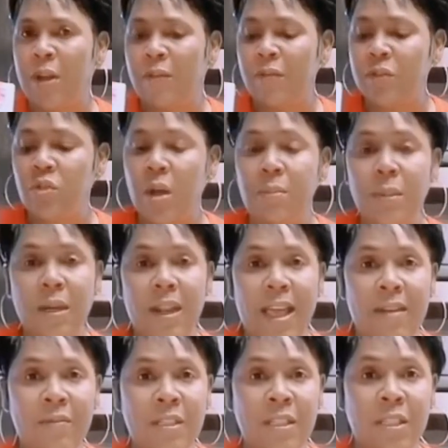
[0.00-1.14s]
So I'm gonna have it
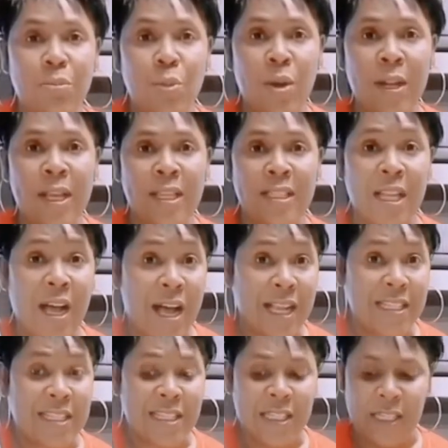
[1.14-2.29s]
this morning as a hot tea.